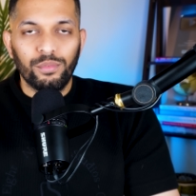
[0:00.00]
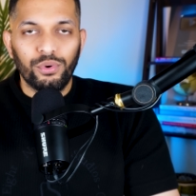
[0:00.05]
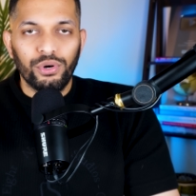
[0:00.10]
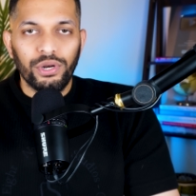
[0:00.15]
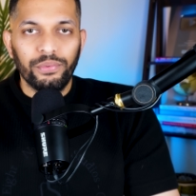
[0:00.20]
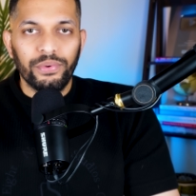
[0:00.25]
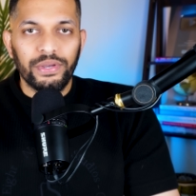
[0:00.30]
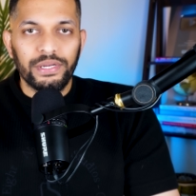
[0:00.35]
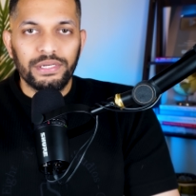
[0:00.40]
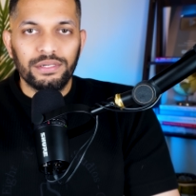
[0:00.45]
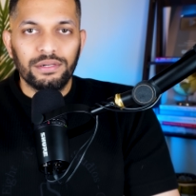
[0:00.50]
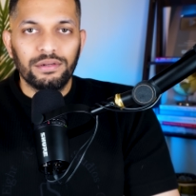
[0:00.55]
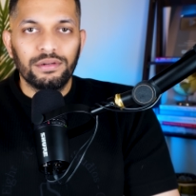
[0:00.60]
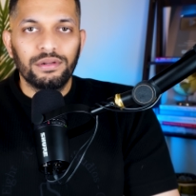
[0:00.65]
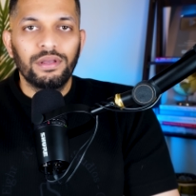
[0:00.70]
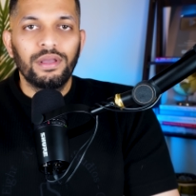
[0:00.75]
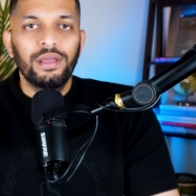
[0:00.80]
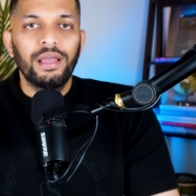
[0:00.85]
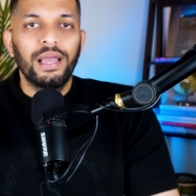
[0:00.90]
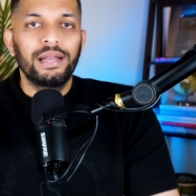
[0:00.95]

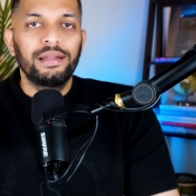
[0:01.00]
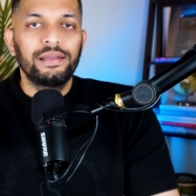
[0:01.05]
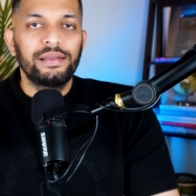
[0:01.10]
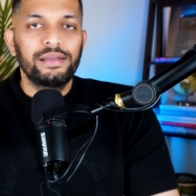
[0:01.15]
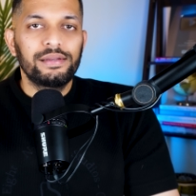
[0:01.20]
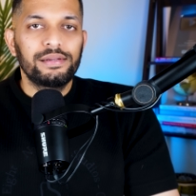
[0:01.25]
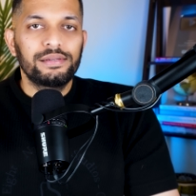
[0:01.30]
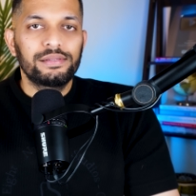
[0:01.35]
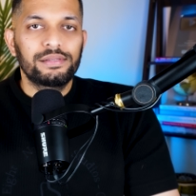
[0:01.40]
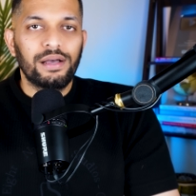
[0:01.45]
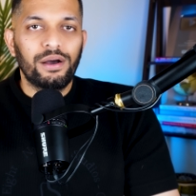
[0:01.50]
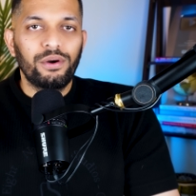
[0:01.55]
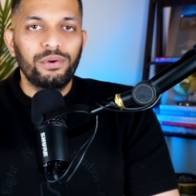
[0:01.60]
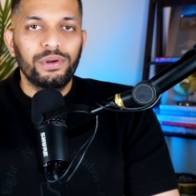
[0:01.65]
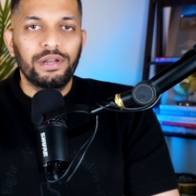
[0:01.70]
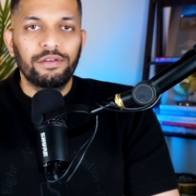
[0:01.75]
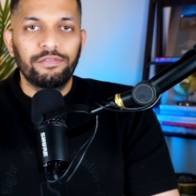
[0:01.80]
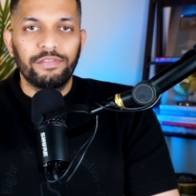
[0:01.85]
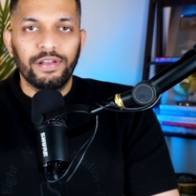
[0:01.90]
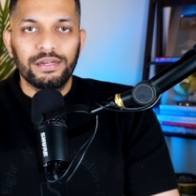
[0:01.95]
motivation, and here is how
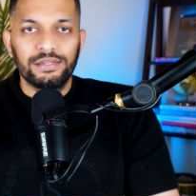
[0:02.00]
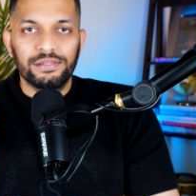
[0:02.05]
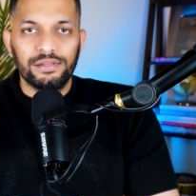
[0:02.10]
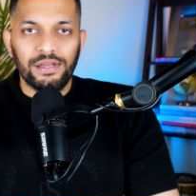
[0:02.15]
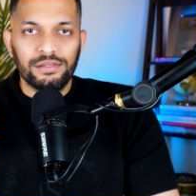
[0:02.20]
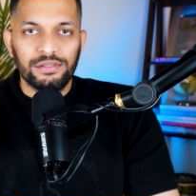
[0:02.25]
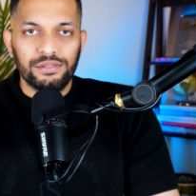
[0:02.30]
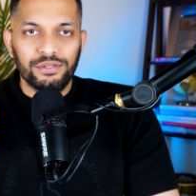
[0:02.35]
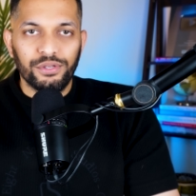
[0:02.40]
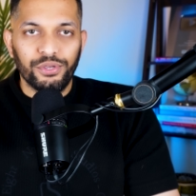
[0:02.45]
it affects us